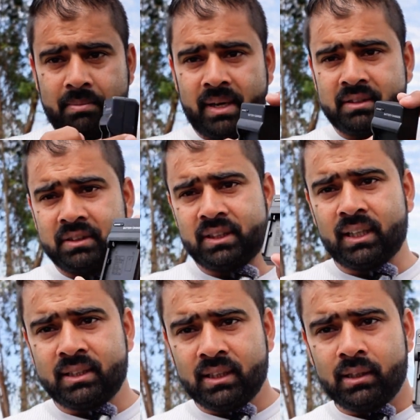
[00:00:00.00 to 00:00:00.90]
a battery
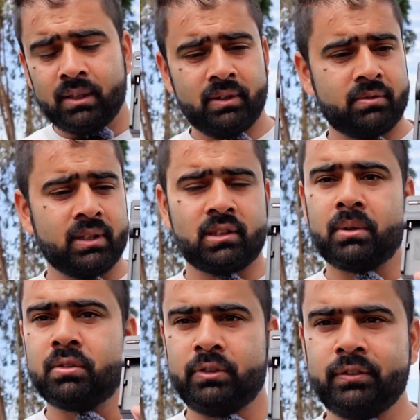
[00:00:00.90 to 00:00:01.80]
charger which weighs
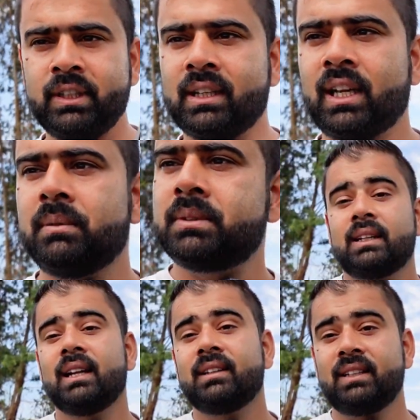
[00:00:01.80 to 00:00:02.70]
about 50 grams
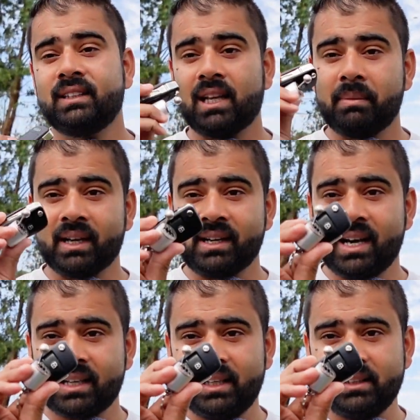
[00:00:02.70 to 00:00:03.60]
then these are my
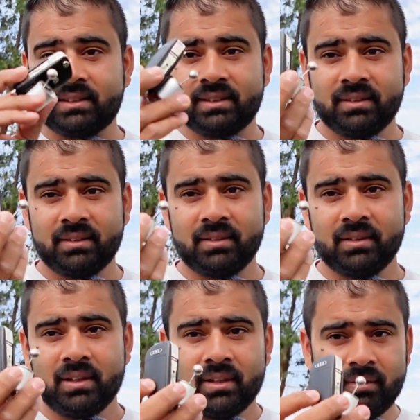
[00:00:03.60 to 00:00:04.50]
car keys
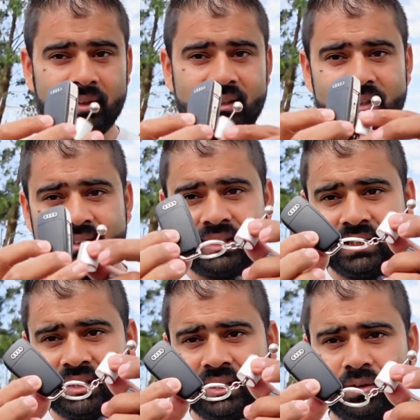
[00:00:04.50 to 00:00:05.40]
with this
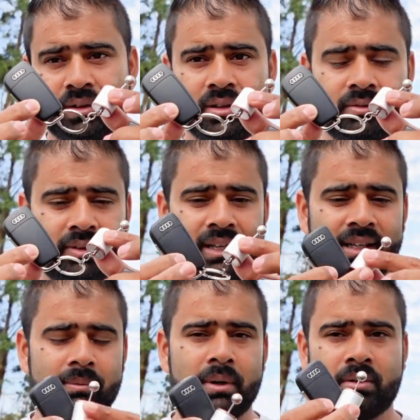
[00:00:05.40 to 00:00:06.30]
keychain on
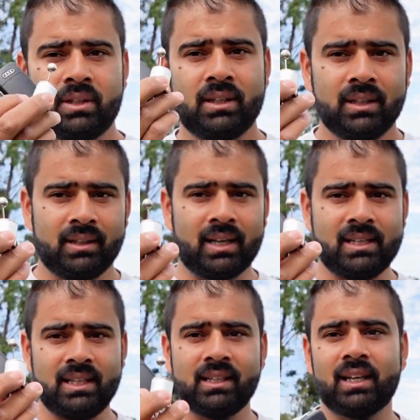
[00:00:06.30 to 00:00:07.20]
weighing about
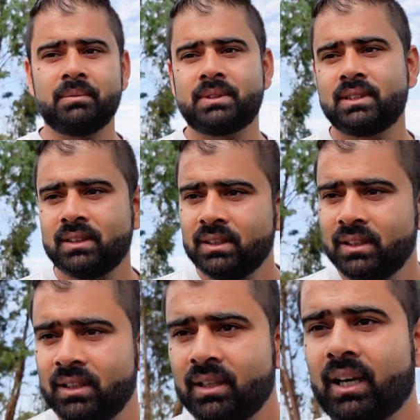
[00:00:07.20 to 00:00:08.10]
90 grams
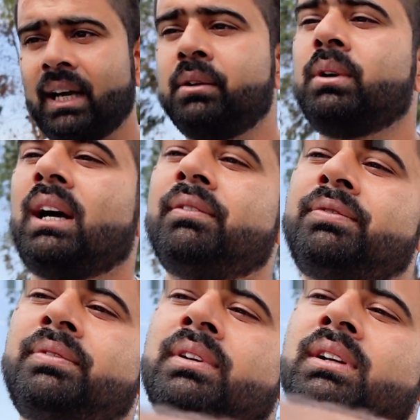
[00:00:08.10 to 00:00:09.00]
i do have